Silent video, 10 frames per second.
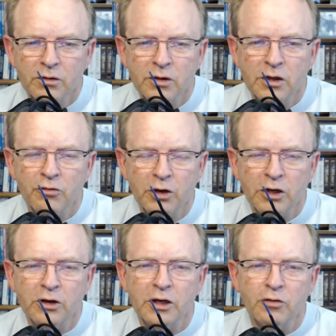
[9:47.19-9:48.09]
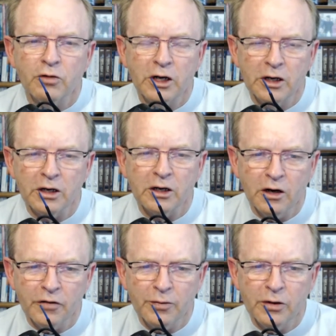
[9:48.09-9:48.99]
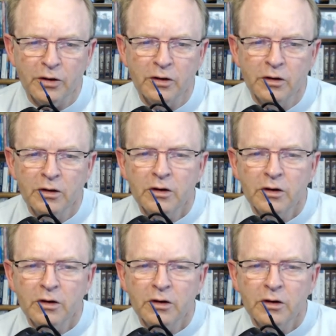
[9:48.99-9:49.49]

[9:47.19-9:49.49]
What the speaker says: the runner can run in it comfortably,